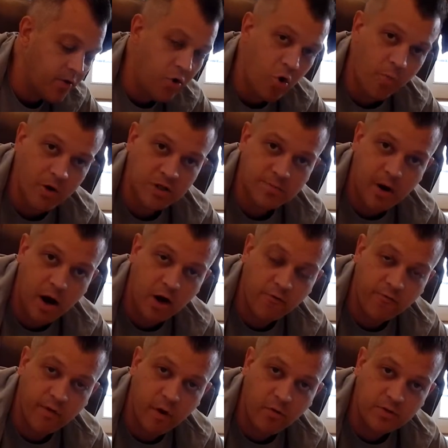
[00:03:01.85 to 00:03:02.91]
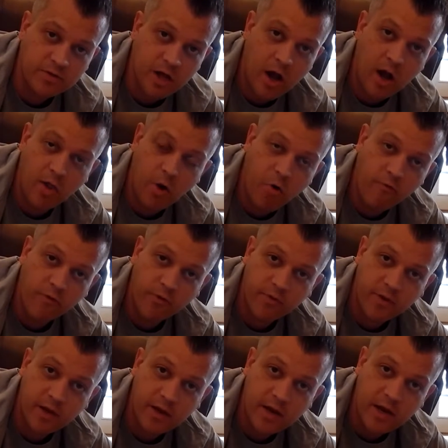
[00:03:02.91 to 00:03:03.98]
numerous microphones all over
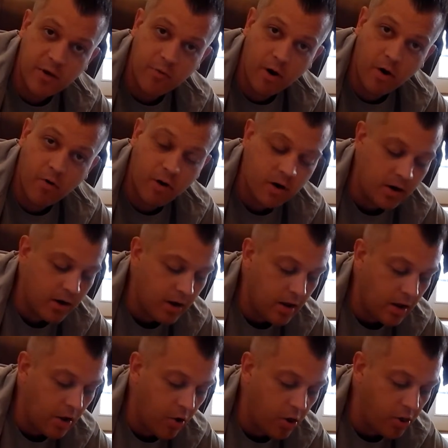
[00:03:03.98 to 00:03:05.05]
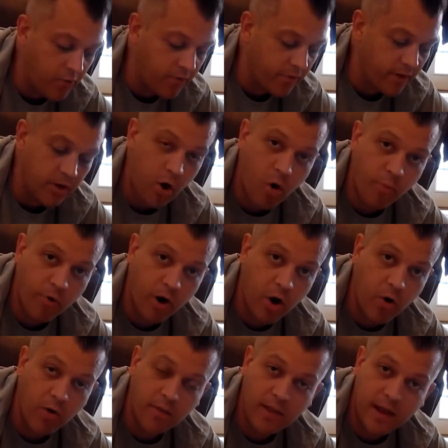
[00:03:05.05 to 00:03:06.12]
the Hero, all over the
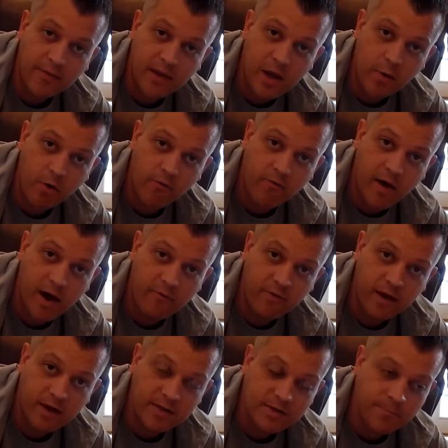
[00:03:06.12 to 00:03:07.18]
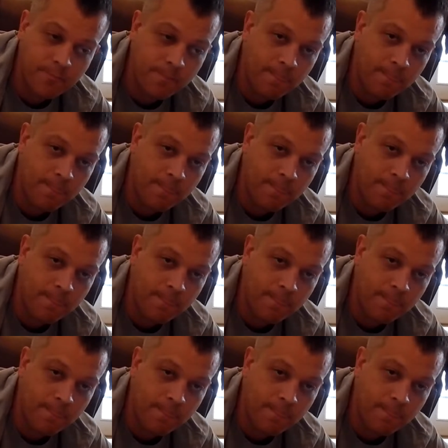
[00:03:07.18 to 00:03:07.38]
GoPro like the Hero 5 does.